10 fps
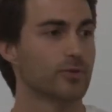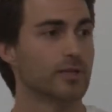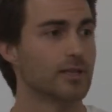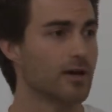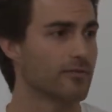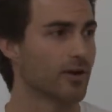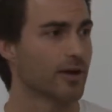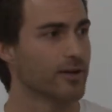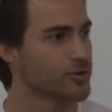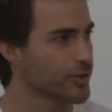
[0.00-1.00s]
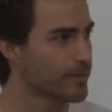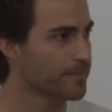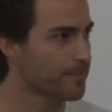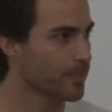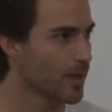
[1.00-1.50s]
really love our country
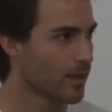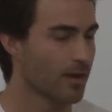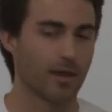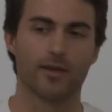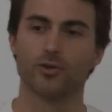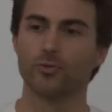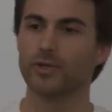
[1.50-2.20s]
and you're